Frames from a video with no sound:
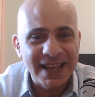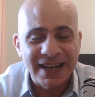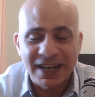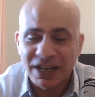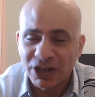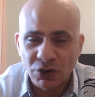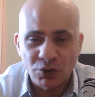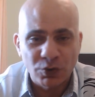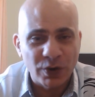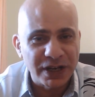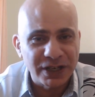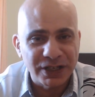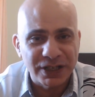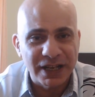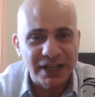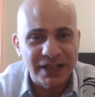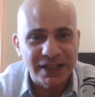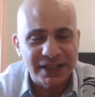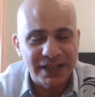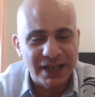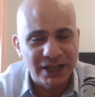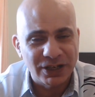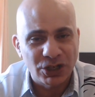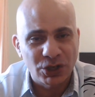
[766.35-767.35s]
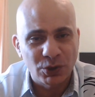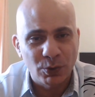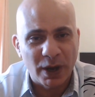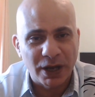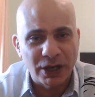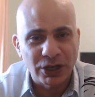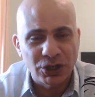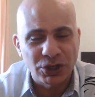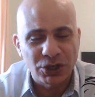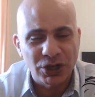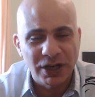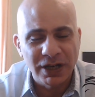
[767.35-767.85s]
an interesting
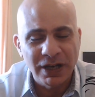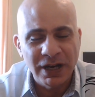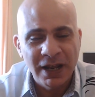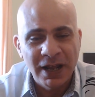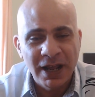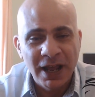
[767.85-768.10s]
situation.